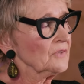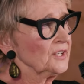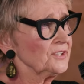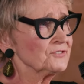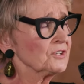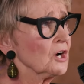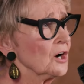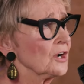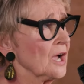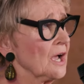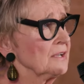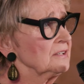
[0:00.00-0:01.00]
He's a car
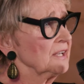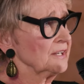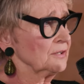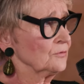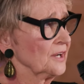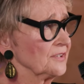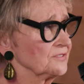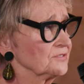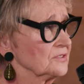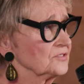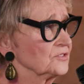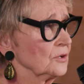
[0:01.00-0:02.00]
guy, and he
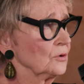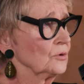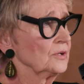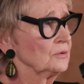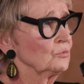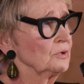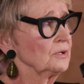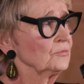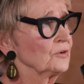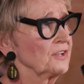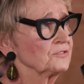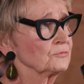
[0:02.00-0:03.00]
raced. So we
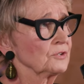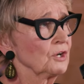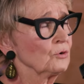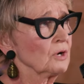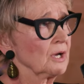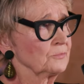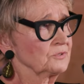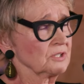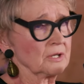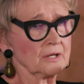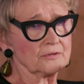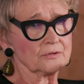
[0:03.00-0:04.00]
raced Renault Cup
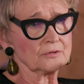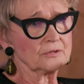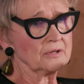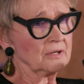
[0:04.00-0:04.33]
together